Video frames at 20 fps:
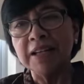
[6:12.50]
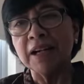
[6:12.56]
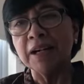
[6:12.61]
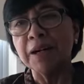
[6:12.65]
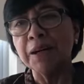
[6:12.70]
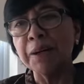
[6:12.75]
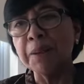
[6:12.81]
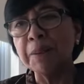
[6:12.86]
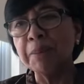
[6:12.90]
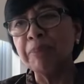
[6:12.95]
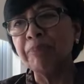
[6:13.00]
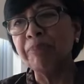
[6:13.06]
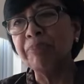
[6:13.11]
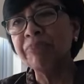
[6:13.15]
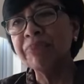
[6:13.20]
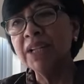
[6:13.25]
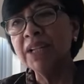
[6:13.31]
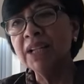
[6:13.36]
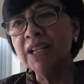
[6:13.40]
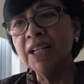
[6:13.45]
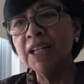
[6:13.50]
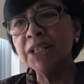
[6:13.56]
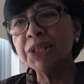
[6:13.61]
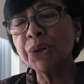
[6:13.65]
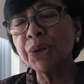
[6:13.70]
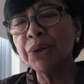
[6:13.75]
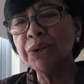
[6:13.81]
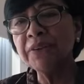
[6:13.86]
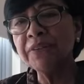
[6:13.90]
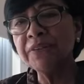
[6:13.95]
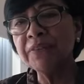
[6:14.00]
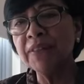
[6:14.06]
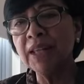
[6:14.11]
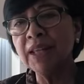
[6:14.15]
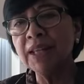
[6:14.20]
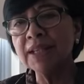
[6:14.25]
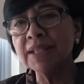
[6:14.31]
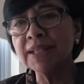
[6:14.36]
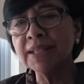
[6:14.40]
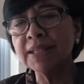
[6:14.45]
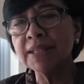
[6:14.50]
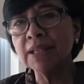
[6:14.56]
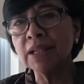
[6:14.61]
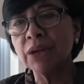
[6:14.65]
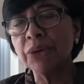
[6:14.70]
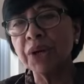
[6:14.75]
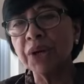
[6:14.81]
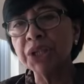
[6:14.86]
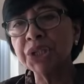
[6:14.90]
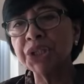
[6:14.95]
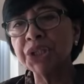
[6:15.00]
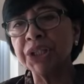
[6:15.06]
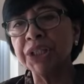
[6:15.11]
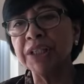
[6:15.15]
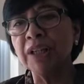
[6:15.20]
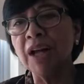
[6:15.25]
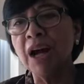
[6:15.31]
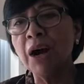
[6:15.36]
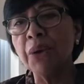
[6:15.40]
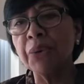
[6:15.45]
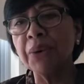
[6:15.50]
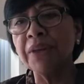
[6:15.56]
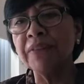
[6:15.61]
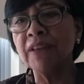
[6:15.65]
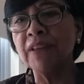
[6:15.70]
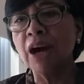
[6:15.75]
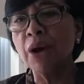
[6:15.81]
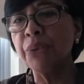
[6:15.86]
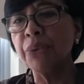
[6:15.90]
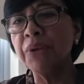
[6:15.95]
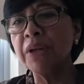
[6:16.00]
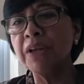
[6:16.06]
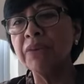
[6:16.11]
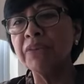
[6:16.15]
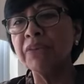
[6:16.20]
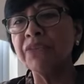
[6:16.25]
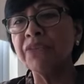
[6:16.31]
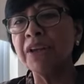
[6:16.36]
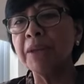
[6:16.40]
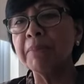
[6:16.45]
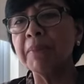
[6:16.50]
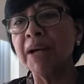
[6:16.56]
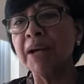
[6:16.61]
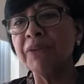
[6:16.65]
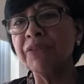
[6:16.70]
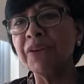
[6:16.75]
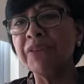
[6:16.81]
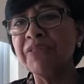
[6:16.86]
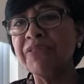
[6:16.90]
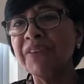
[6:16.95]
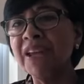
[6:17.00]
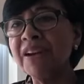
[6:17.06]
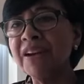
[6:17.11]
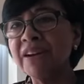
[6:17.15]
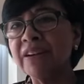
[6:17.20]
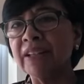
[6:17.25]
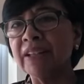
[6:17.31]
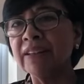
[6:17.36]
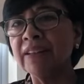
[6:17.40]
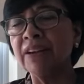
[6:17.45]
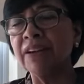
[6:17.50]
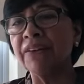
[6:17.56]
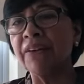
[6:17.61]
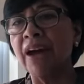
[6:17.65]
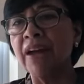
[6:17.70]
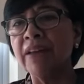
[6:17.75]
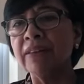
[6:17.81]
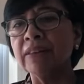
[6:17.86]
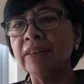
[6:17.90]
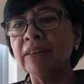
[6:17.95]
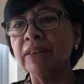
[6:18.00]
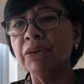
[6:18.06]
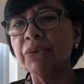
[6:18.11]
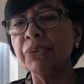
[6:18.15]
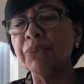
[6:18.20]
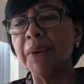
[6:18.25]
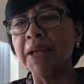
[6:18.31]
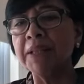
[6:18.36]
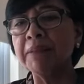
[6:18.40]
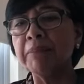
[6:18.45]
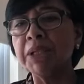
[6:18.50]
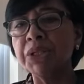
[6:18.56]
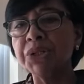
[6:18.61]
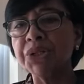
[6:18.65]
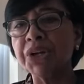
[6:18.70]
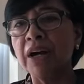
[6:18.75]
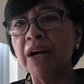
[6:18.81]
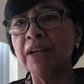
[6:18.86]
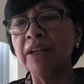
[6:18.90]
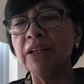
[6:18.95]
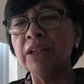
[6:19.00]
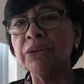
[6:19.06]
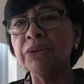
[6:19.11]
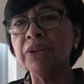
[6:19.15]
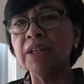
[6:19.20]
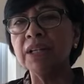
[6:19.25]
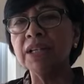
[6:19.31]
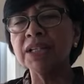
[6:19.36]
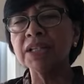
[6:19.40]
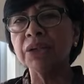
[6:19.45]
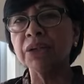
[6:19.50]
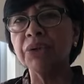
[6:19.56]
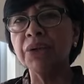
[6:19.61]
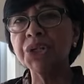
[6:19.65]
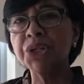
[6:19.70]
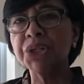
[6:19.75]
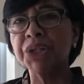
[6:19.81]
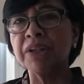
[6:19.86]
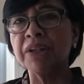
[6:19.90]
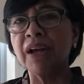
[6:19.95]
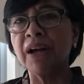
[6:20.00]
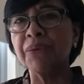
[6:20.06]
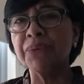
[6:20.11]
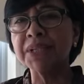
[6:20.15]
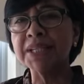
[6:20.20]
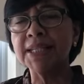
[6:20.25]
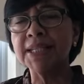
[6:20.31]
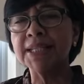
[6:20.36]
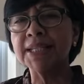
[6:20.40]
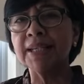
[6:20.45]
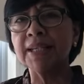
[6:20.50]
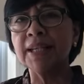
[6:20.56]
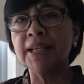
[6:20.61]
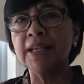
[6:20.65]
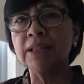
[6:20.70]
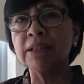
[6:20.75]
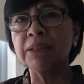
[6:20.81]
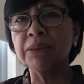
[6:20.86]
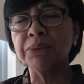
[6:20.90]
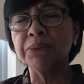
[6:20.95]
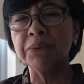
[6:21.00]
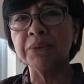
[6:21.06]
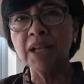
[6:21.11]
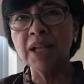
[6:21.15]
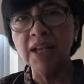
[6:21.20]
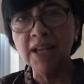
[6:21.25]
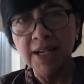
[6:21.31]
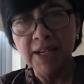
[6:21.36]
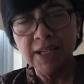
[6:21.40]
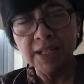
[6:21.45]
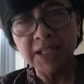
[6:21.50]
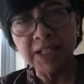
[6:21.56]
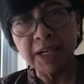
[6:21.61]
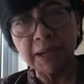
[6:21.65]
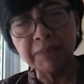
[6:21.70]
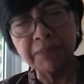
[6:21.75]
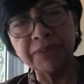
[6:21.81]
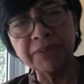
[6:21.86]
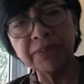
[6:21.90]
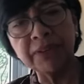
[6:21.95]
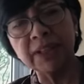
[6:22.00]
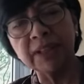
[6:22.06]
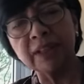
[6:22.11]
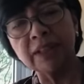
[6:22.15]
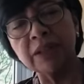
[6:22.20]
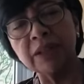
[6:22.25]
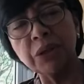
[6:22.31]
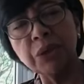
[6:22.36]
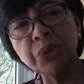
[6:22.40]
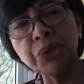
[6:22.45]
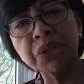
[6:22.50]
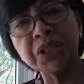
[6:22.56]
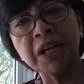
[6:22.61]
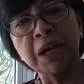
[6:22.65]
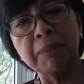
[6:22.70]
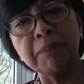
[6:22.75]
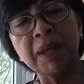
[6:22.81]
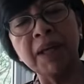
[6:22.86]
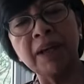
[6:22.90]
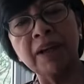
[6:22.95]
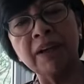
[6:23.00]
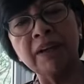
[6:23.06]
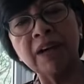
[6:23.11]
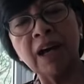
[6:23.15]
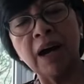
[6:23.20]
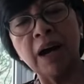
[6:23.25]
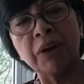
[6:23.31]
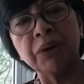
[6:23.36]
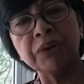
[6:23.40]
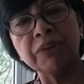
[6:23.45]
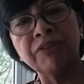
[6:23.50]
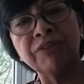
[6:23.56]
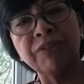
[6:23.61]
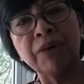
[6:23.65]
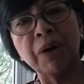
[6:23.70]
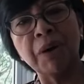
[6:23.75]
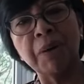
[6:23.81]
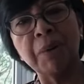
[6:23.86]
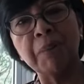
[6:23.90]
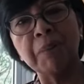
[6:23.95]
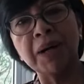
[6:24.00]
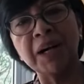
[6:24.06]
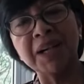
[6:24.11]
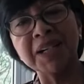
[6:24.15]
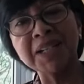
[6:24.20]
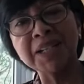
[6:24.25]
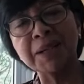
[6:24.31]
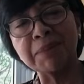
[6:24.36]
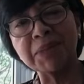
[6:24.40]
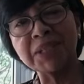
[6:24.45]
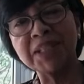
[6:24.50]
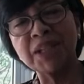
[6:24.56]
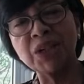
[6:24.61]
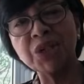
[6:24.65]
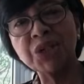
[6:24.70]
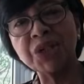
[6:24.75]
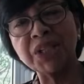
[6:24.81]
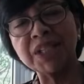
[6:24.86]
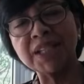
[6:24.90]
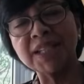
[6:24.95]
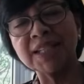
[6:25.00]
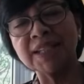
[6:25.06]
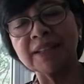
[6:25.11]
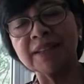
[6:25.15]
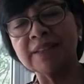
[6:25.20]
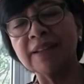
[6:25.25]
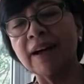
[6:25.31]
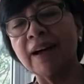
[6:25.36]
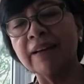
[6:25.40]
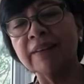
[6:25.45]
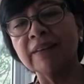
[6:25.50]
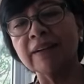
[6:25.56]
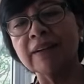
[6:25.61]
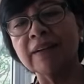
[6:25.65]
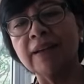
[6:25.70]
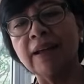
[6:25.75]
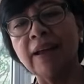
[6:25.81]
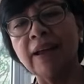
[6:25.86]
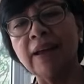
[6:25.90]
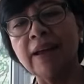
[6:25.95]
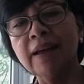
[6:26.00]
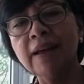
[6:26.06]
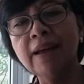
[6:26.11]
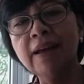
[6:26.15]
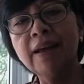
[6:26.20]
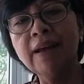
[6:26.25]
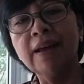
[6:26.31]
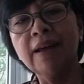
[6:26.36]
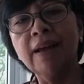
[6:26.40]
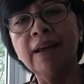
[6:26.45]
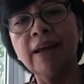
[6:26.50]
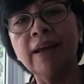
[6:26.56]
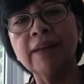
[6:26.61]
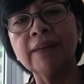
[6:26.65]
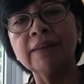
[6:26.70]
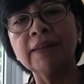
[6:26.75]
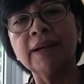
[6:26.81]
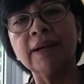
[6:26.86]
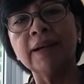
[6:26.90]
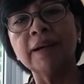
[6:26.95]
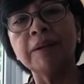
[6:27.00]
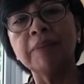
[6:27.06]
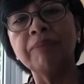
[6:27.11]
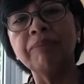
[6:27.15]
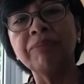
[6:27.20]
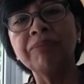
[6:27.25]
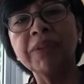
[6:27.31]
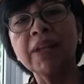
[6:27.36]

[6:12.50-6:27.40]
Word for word: um, it's all of this question now, and now we we might we fear that Iran might be dragged into this equation. I was listening to some of the news coming out from uh, some stations uh, mm. the other day, mm. and um,